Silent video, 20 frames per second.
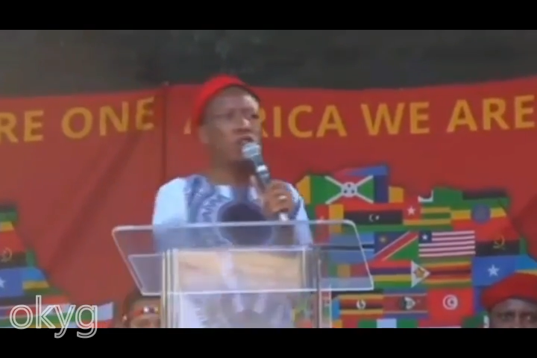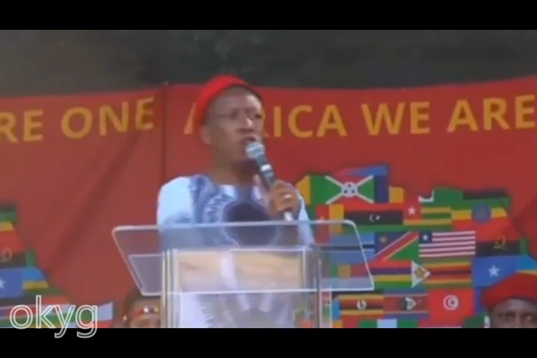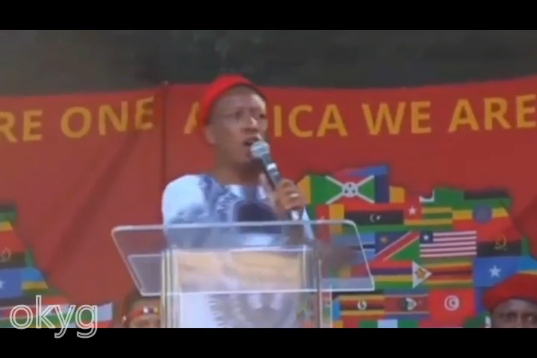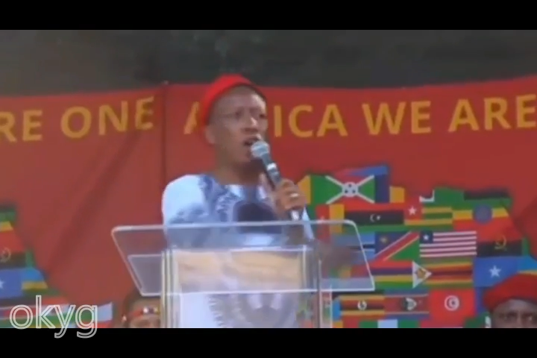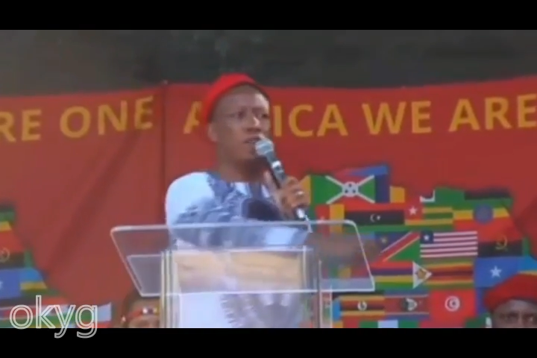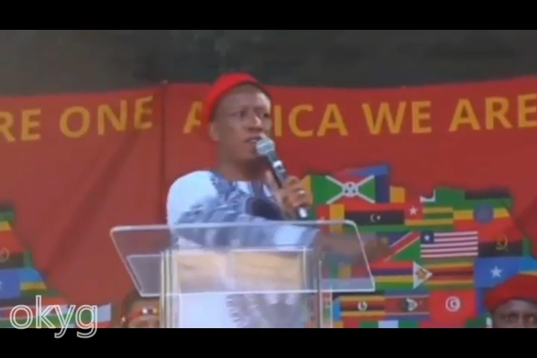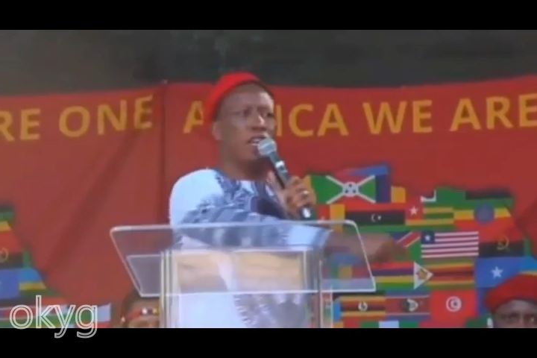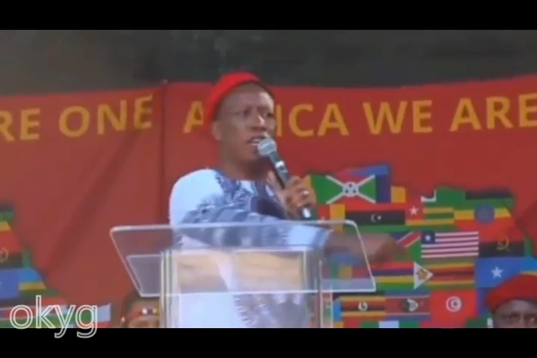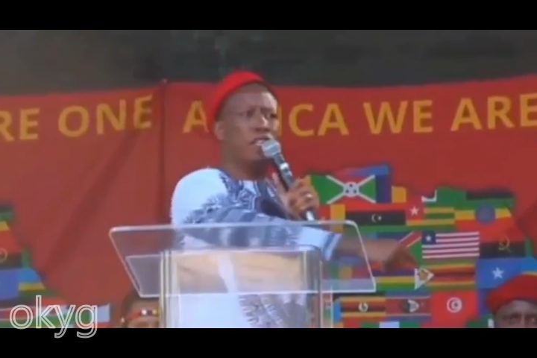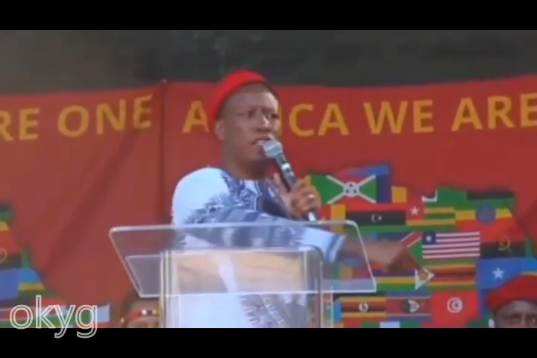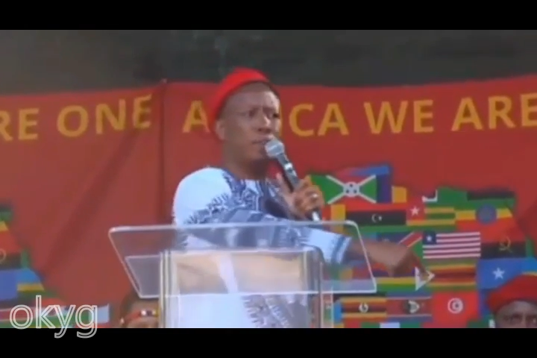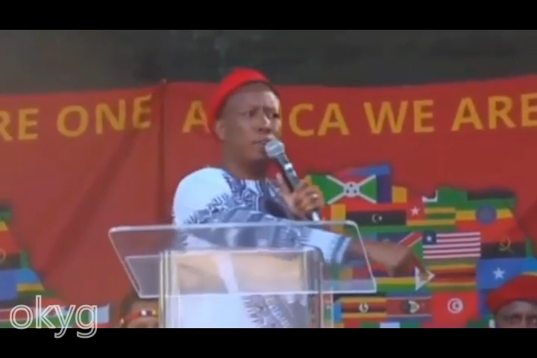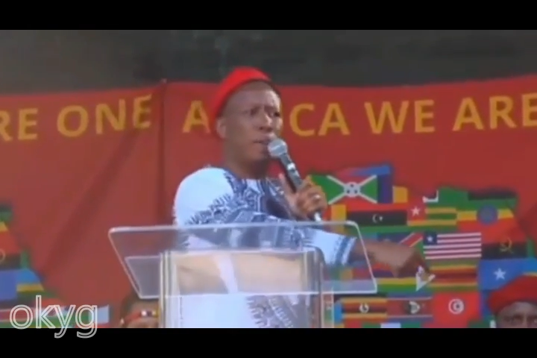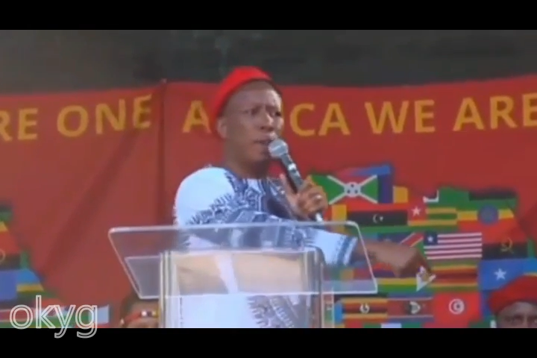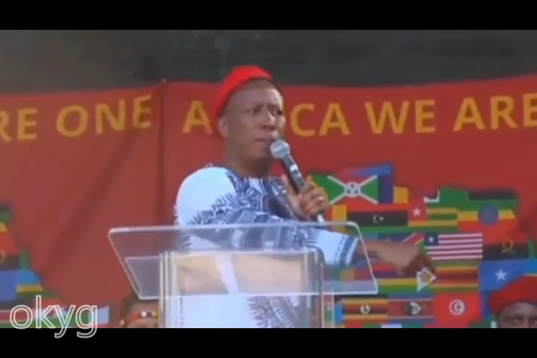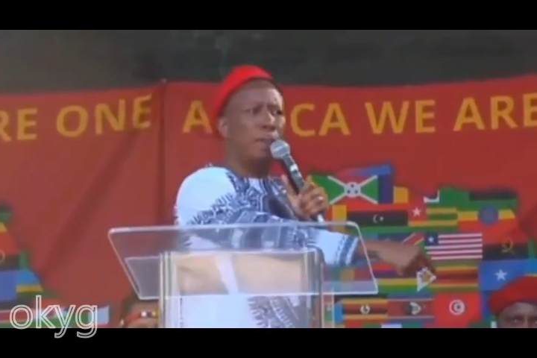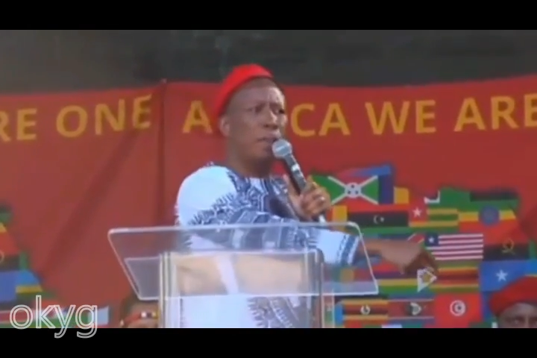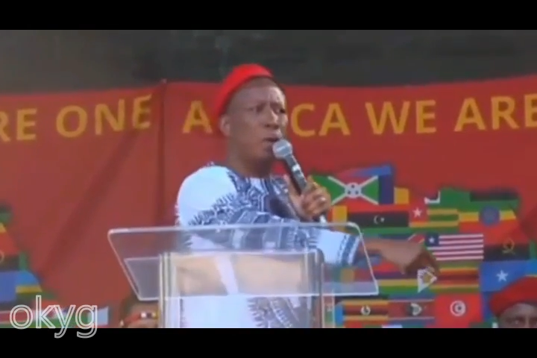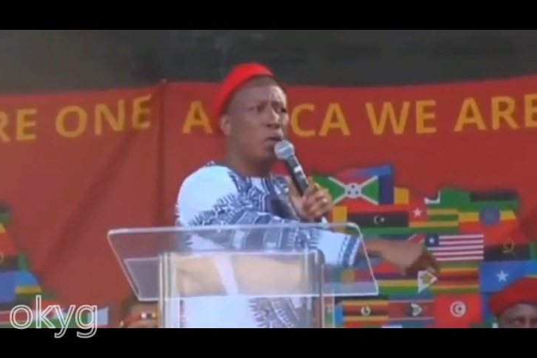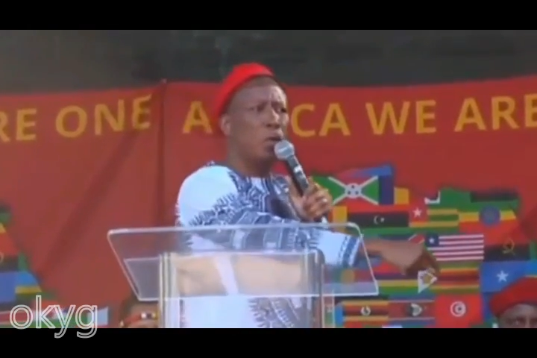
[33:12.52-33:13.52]
of these
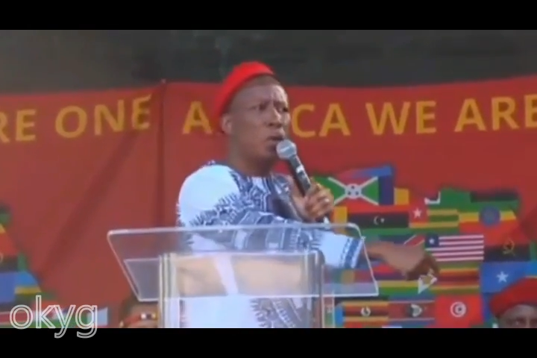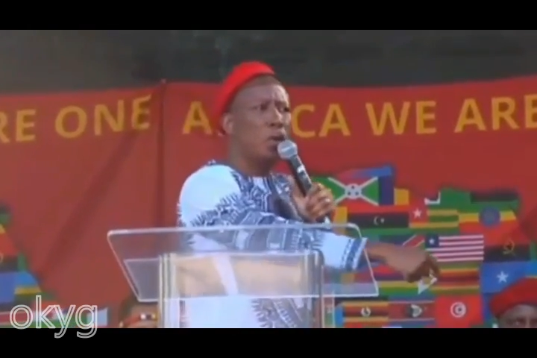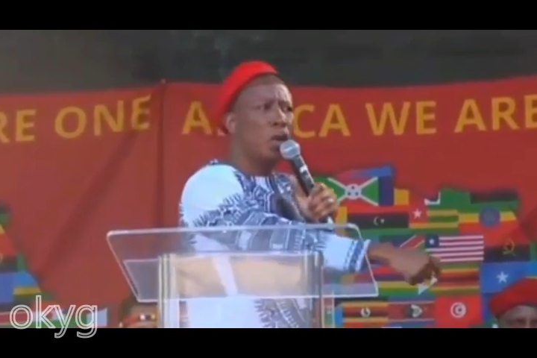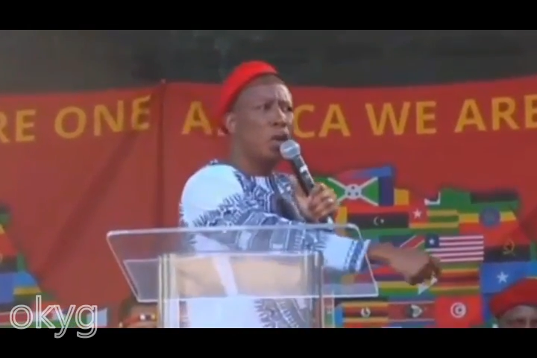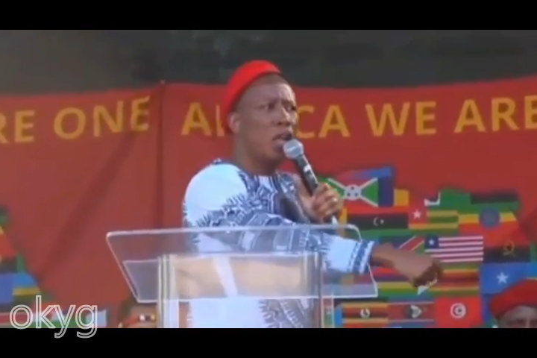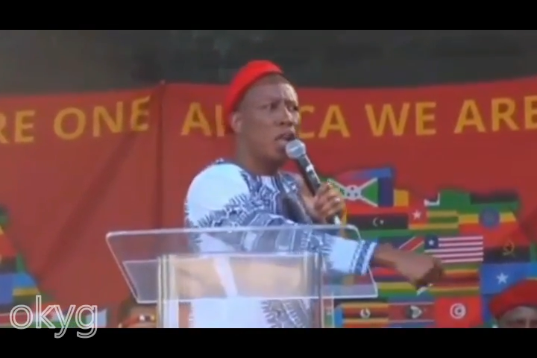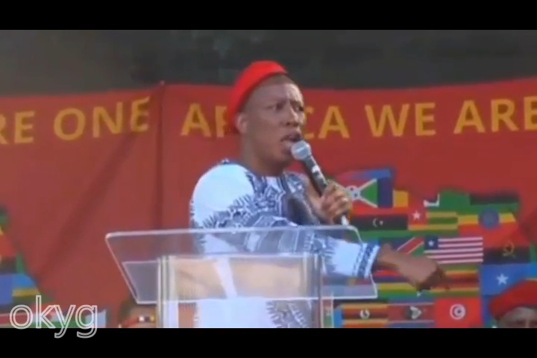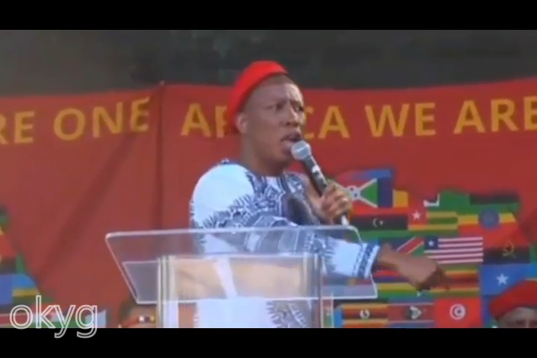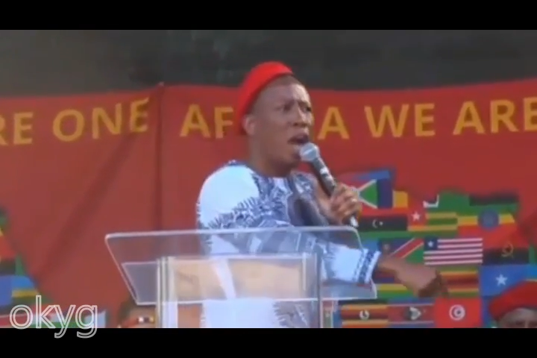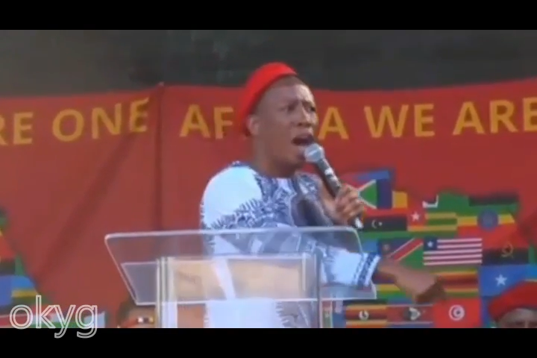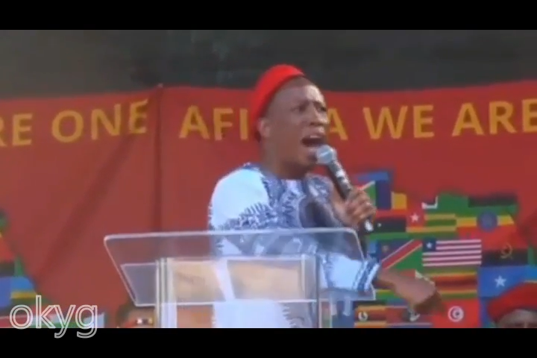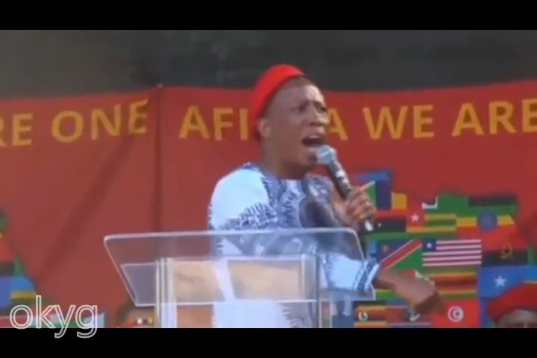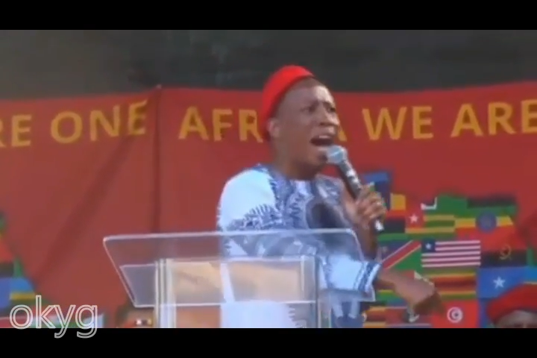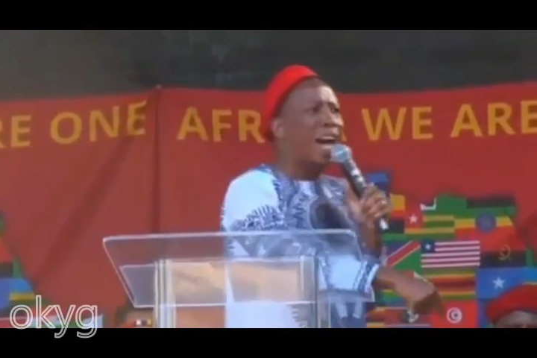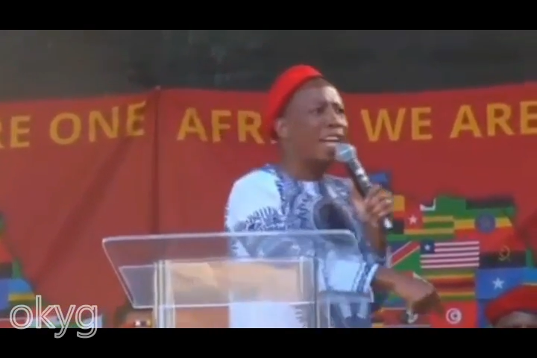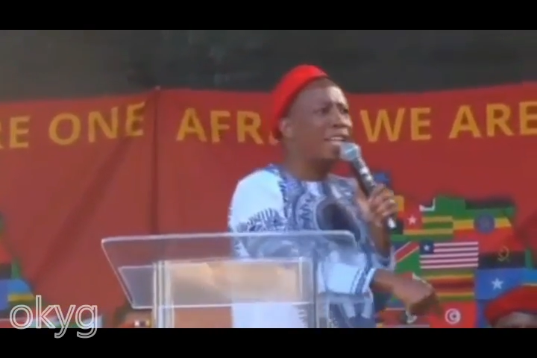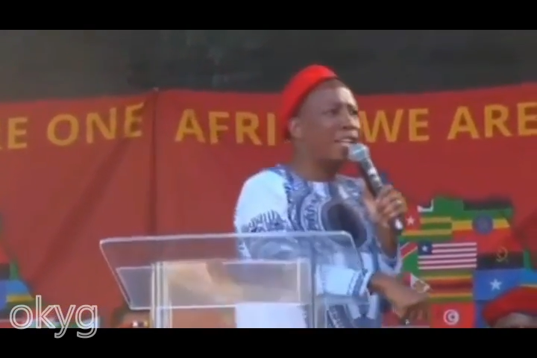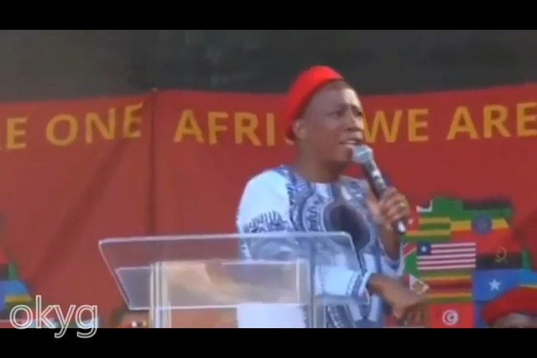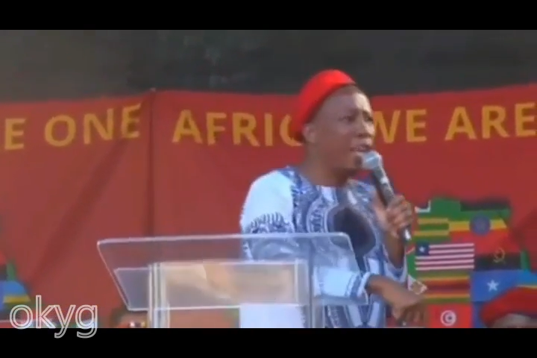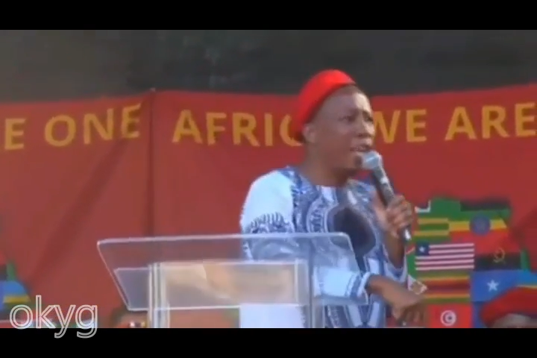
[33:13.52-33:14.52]
people
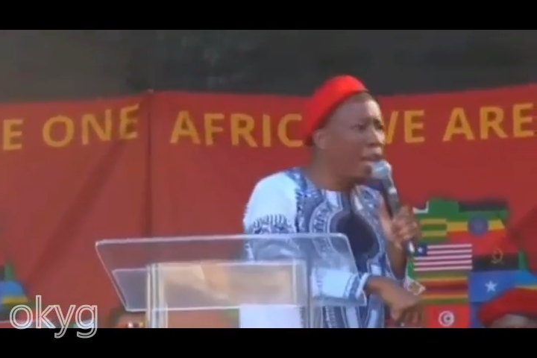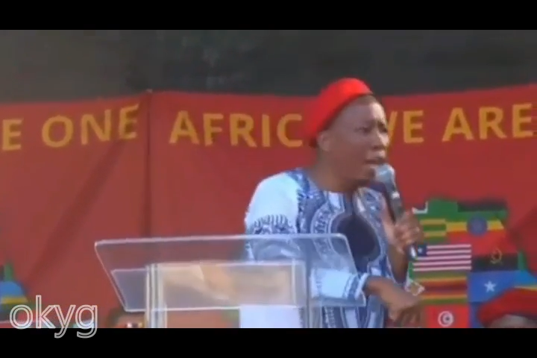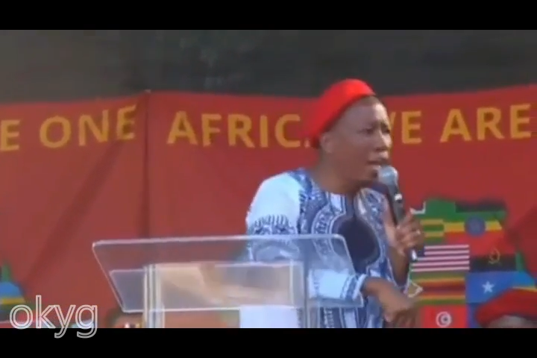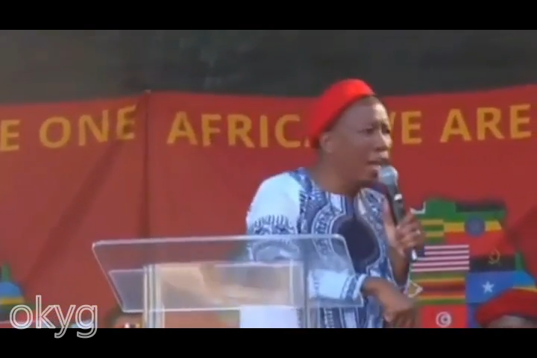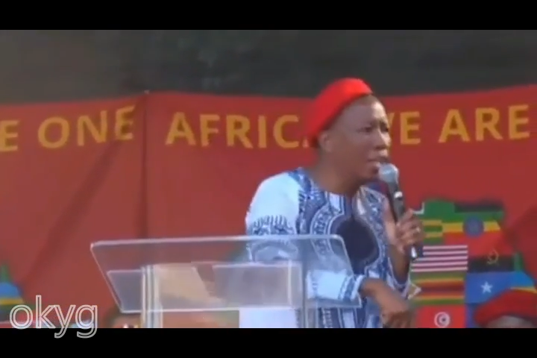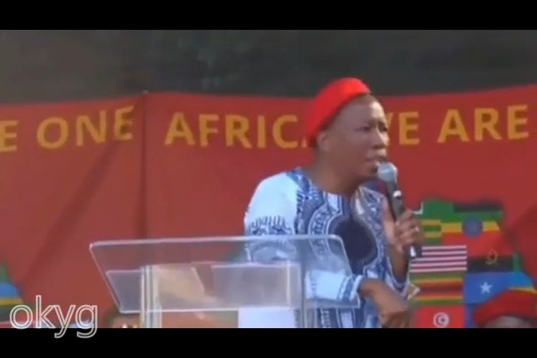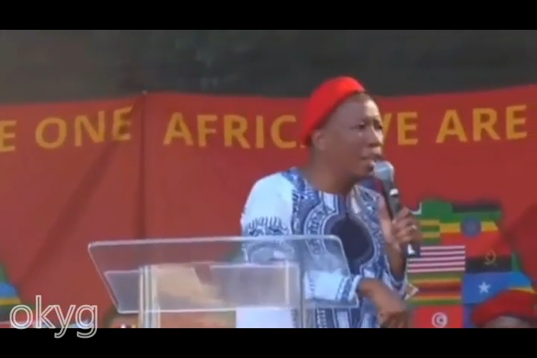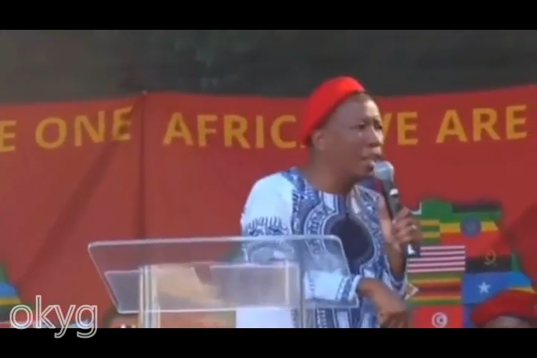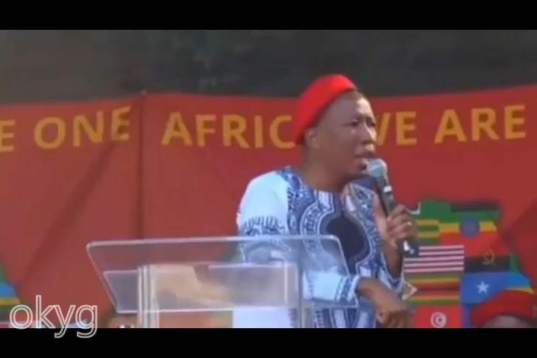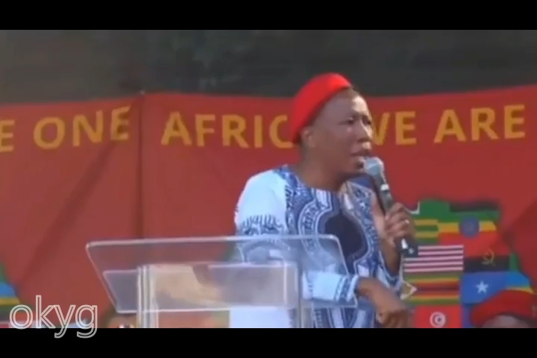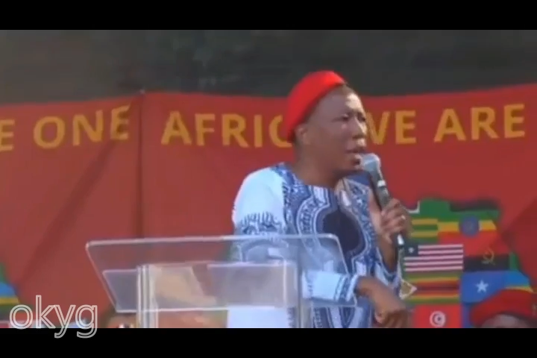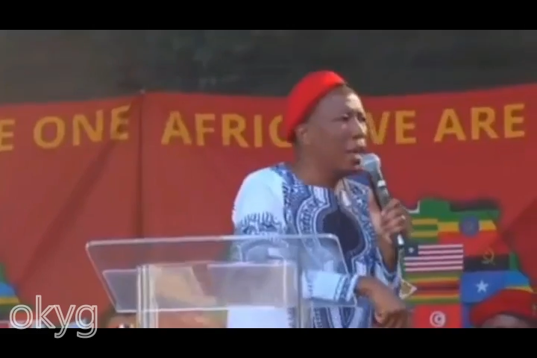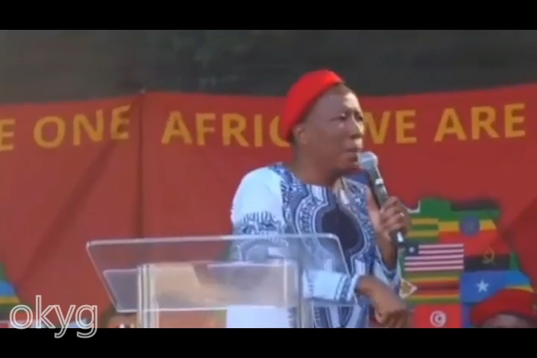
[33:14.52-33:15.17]
are killed